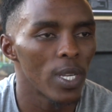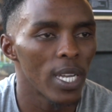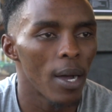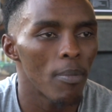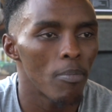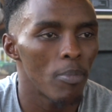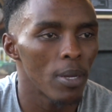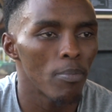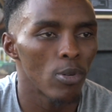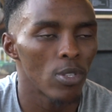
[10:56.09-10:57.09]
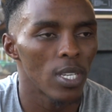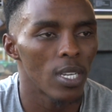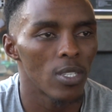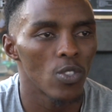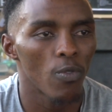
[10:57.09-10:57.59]
are being put
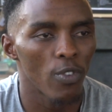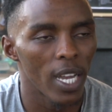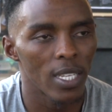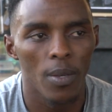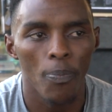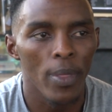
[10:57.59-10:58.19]
to fight.